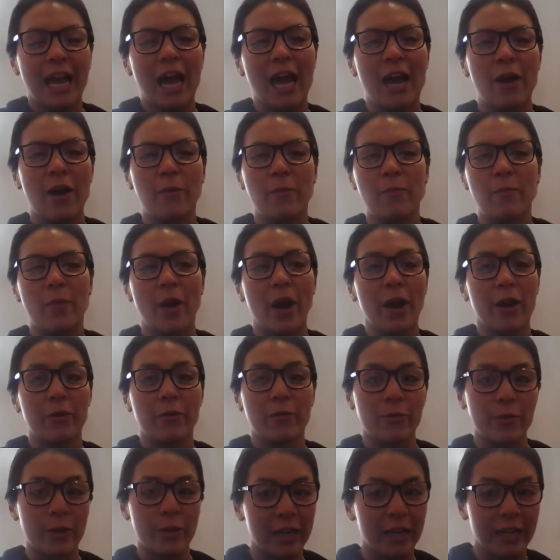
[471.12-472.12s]
um, by a
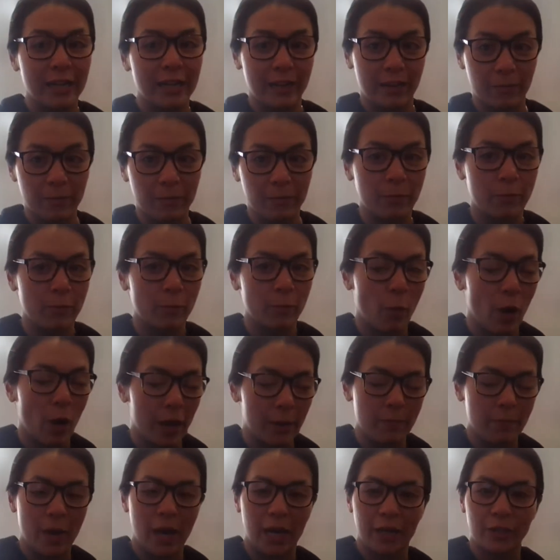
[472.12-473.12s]
really
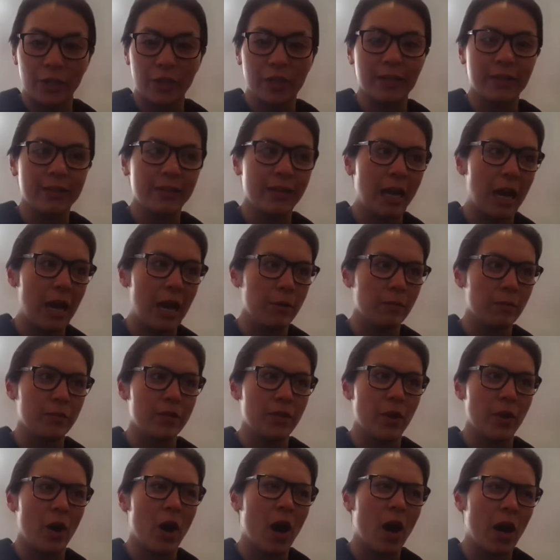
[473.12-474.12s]
wide margin. Um,
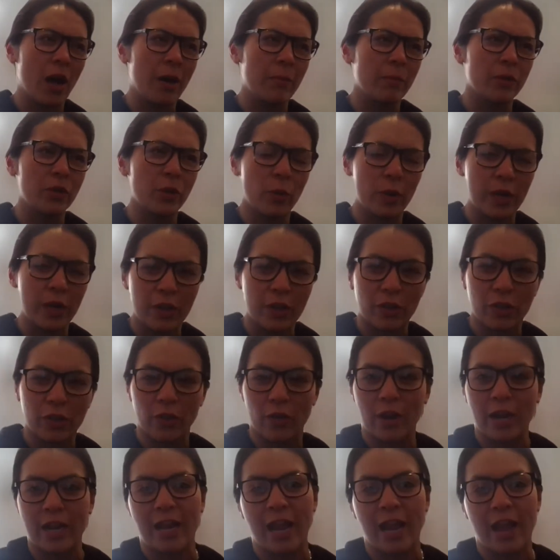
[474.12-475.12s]
so I'm
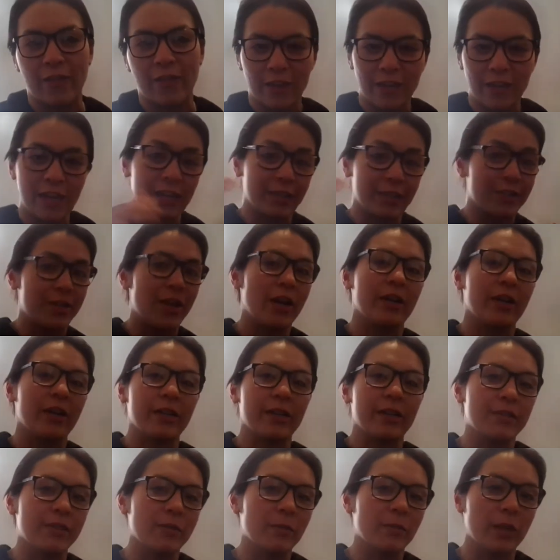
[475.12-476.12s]
23, and the next
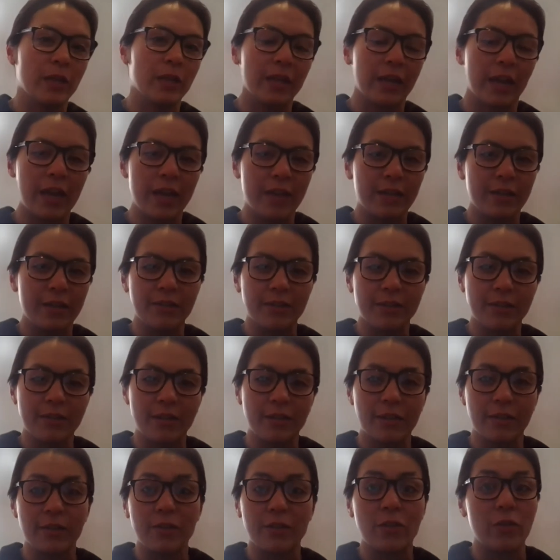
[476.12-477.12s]
youngest sibling is
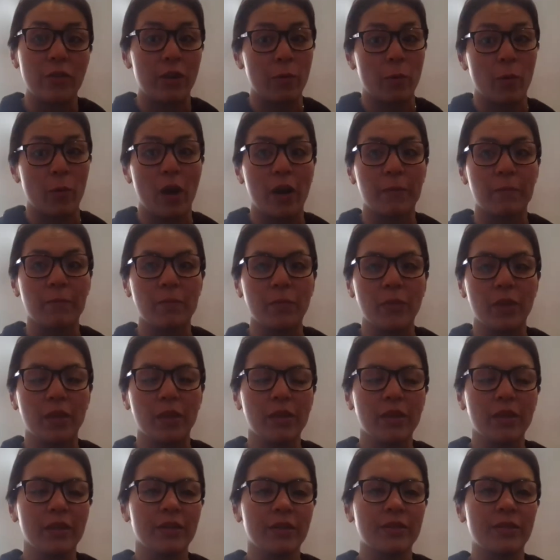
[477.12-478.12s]
is 31.
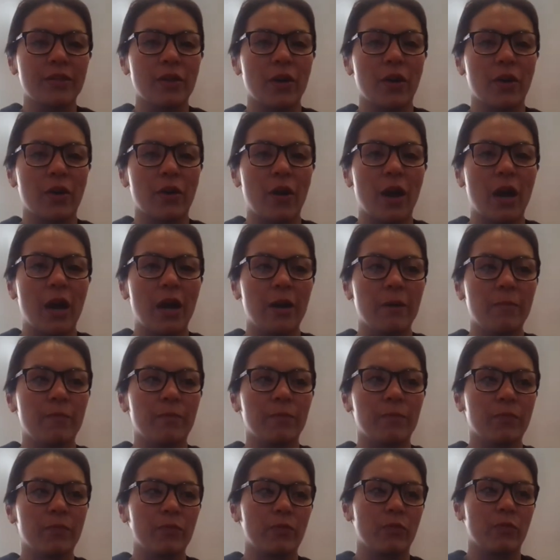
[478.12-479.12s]
Ah. So
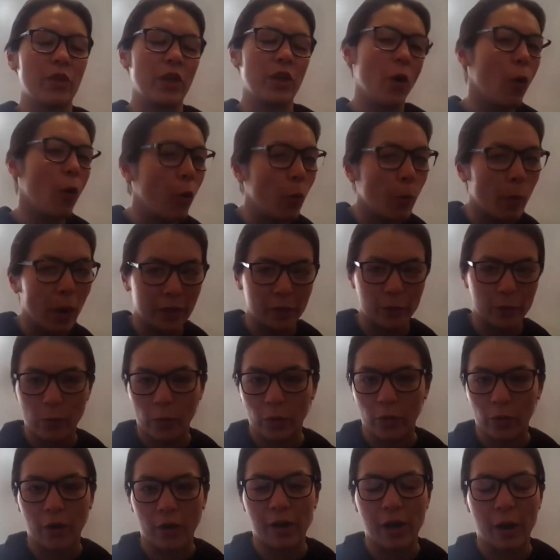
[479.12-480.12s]
um, they're all much more
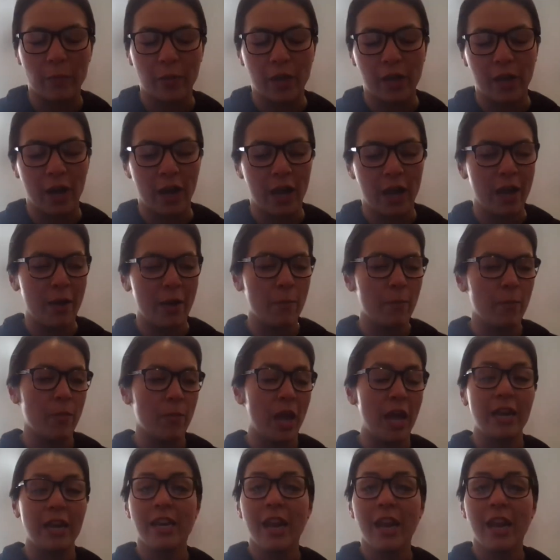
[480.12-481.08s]
grown up than I am, and